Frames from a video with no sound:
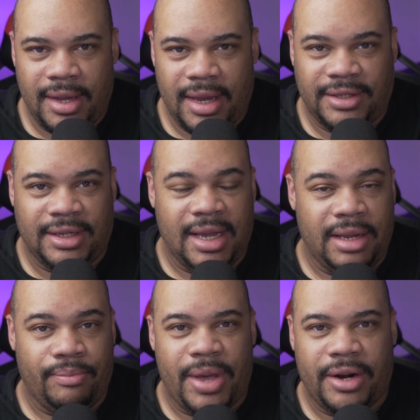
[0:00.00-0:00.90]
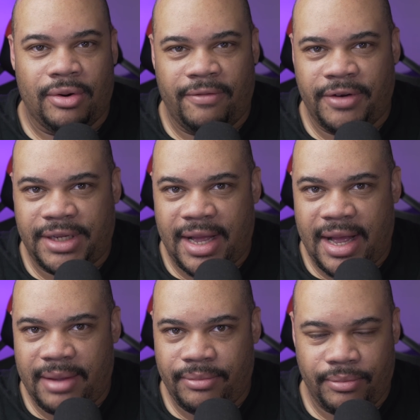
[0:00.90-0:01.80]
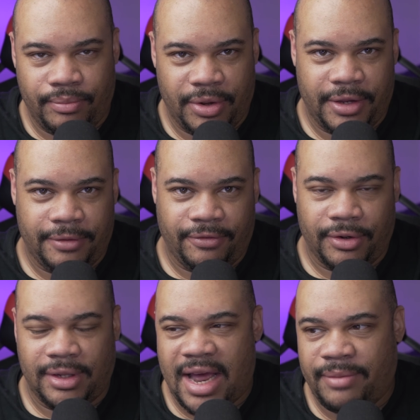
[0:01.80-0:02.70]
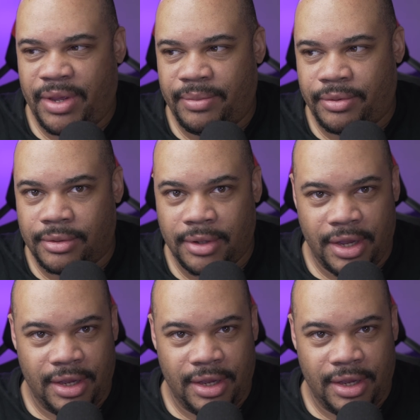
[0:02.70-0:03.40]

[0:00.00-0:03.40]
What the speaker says: It's getting better over time, but for a lot of people,